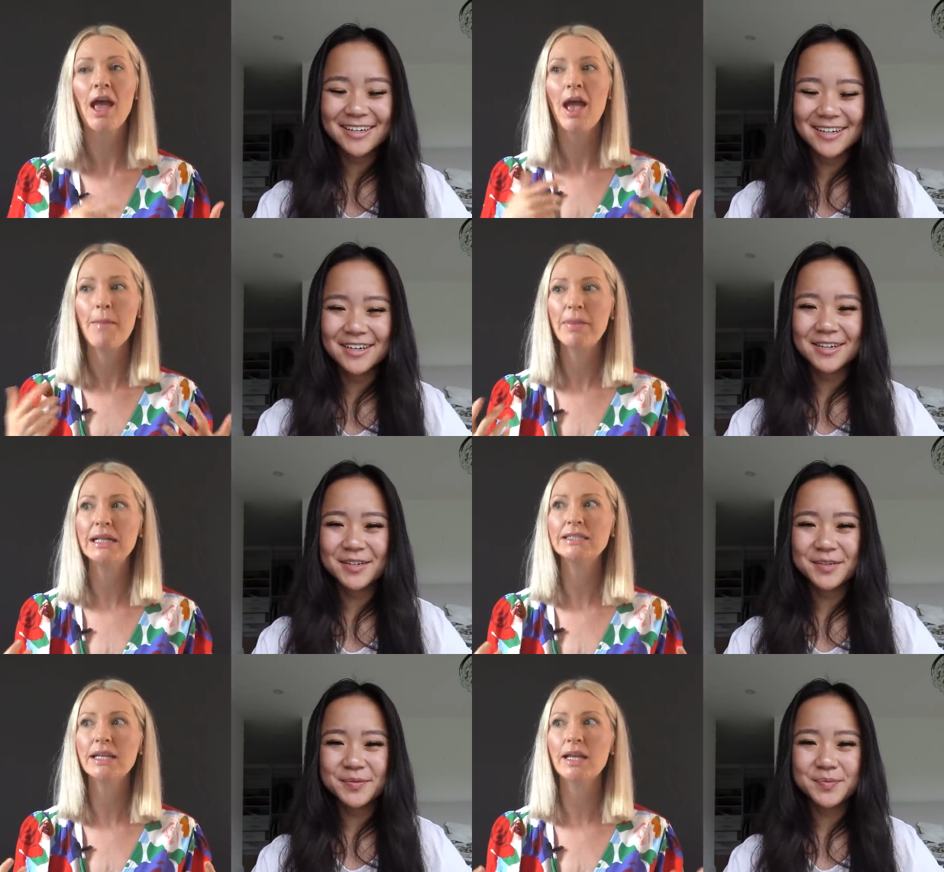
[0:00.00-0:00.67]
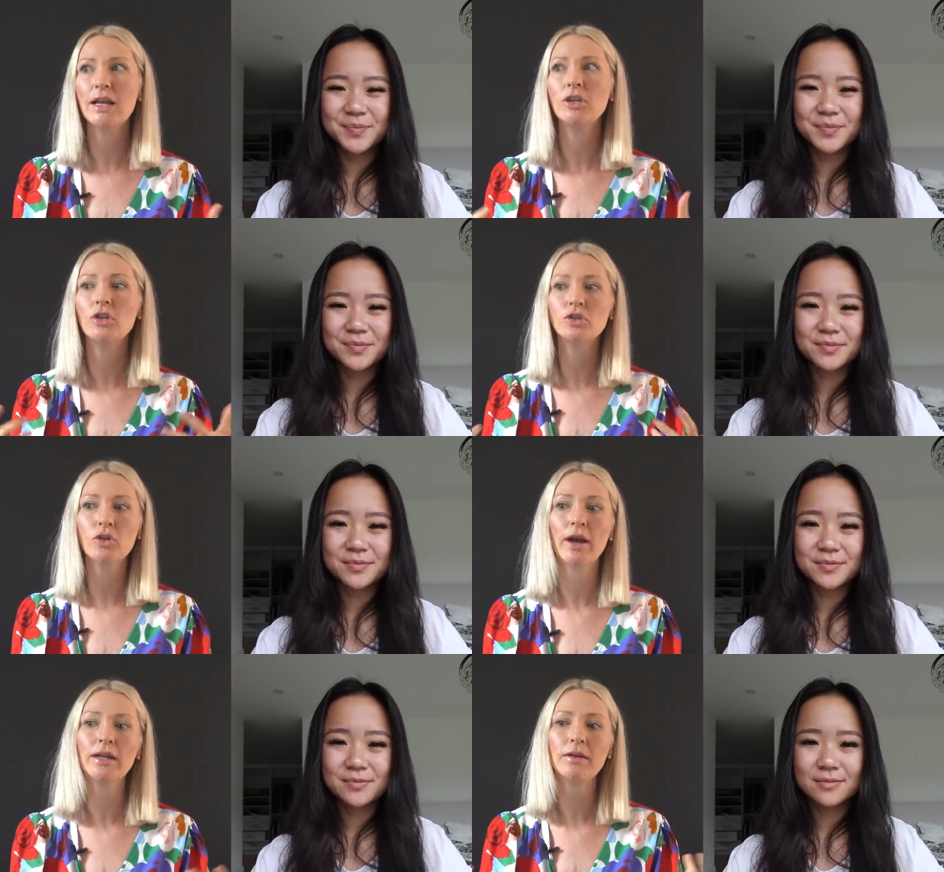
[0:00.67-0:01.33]
Speaker 1: But it's like you're
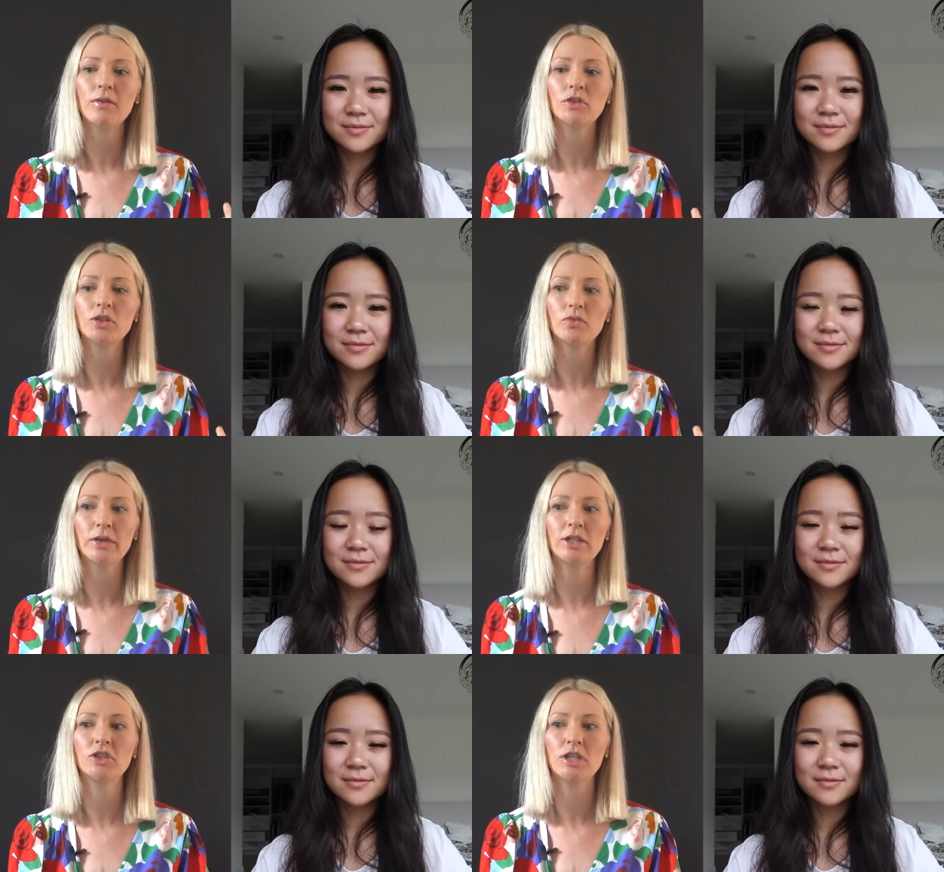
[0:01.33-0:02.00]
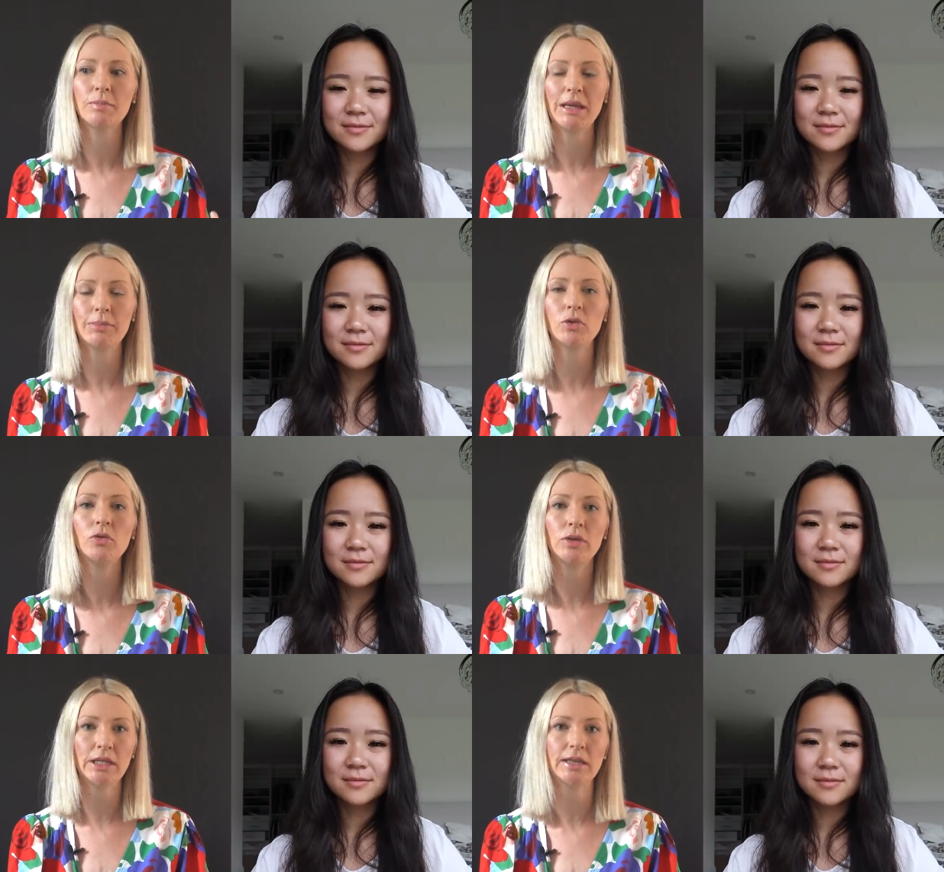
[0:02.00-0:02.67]
trying to, to reach the people who
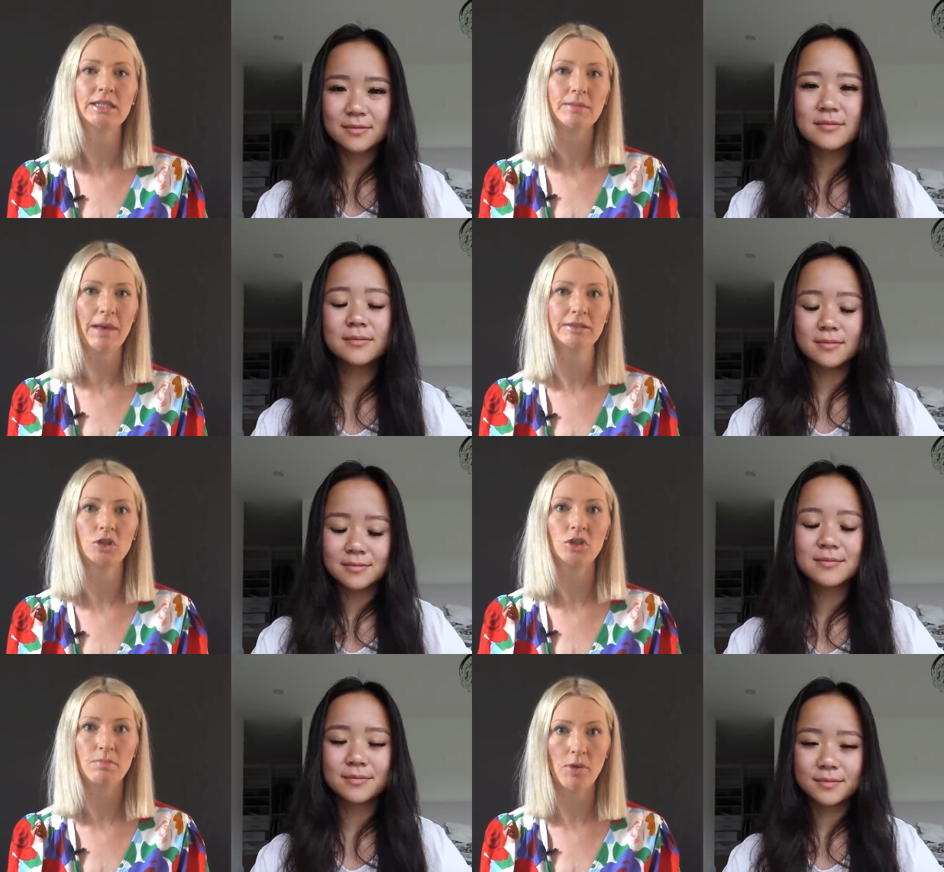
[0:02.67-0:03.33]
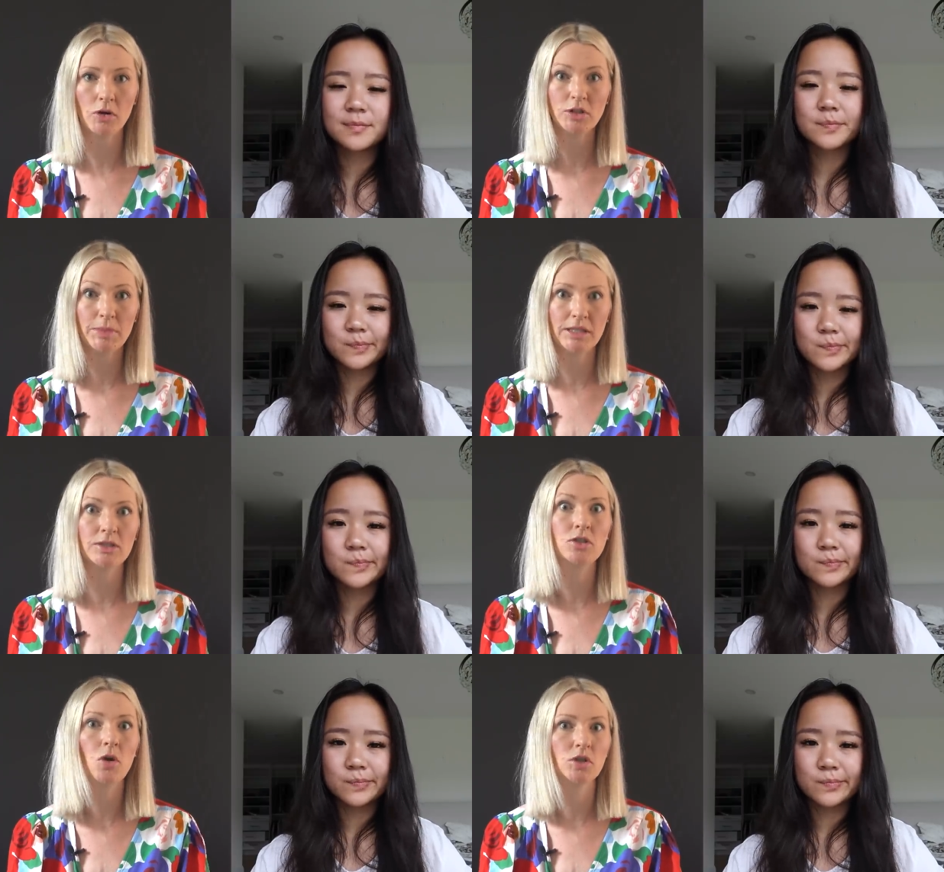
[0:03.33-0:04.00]
need this message most because
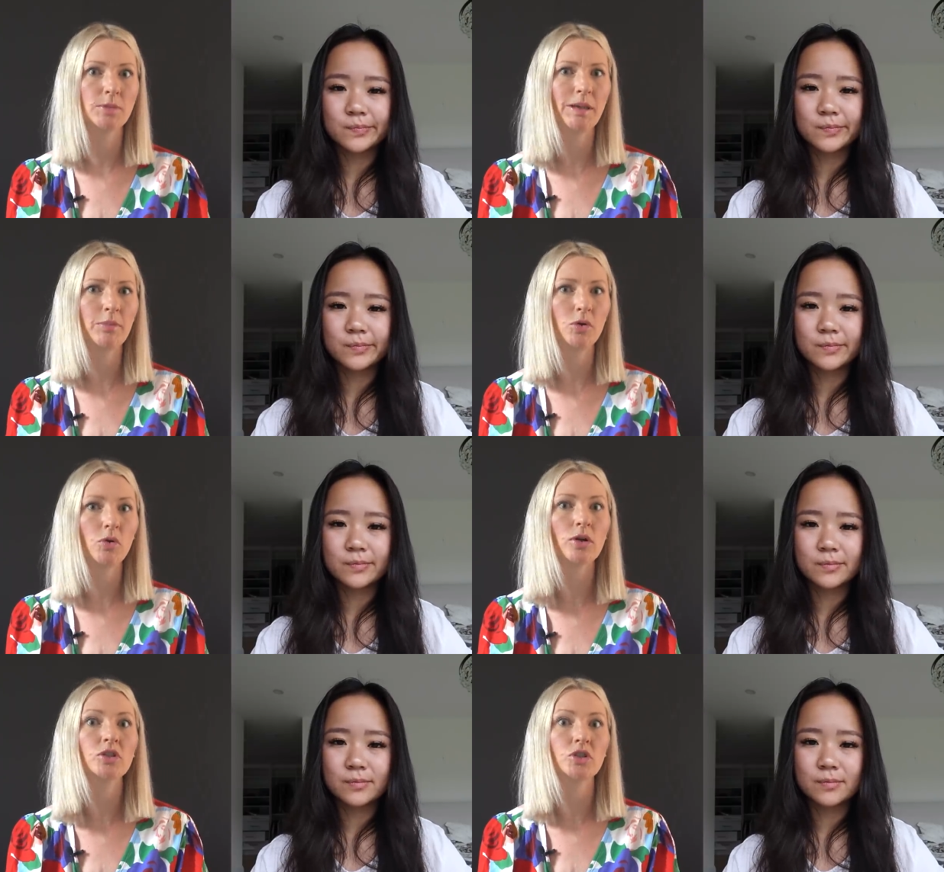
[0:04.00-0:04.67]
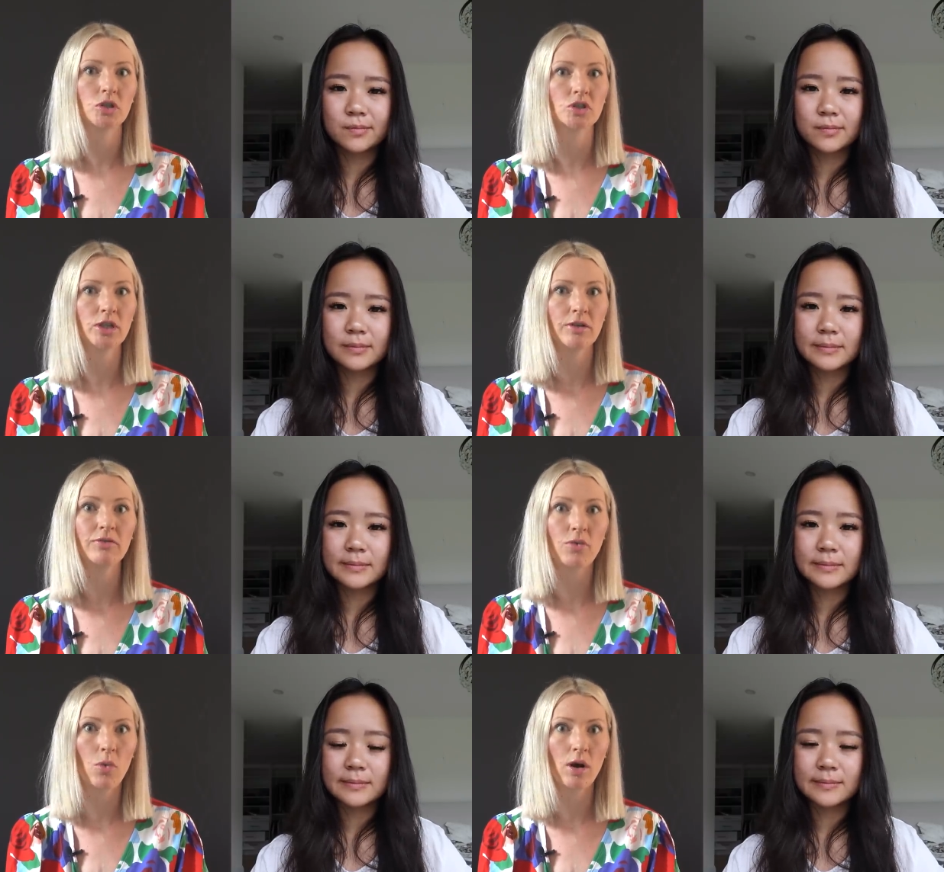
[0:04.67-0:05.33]
those are people who are searching
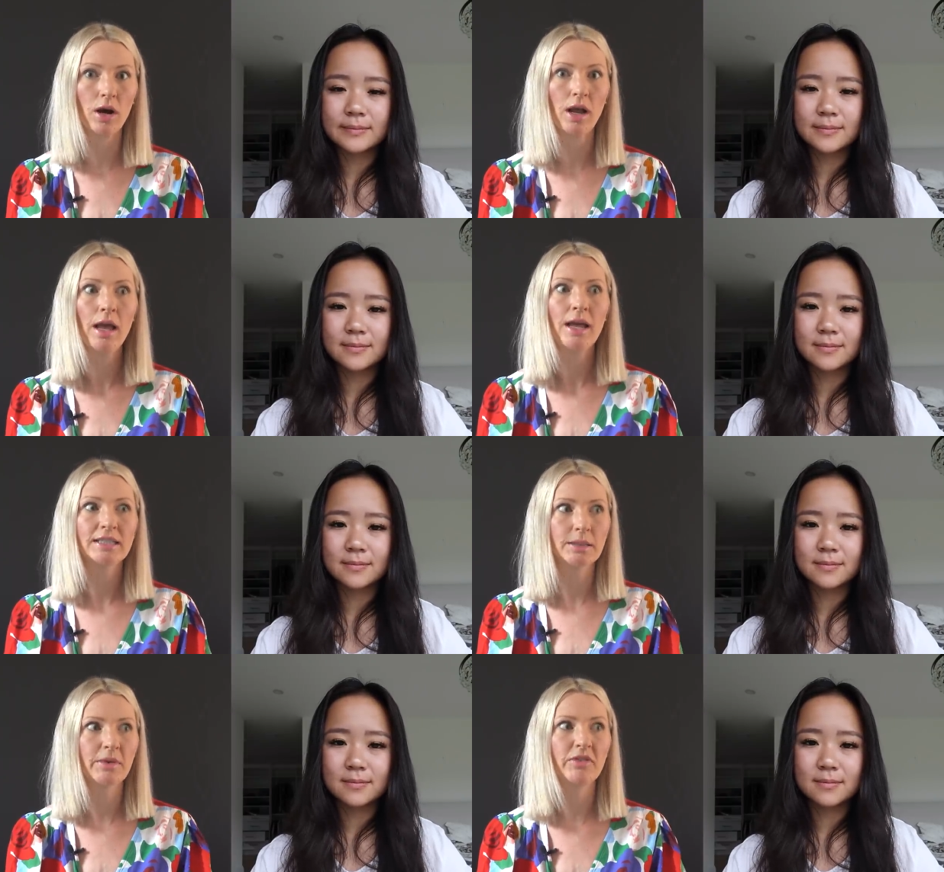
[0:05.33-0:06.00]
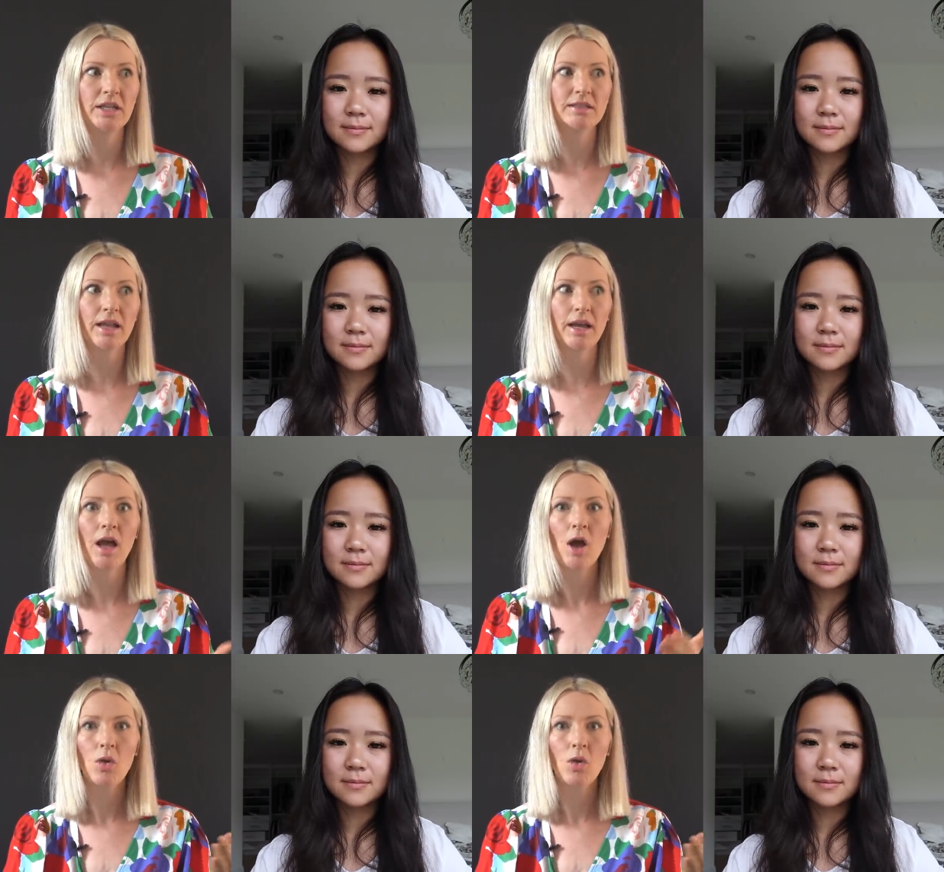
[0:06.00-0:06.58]
for some of these like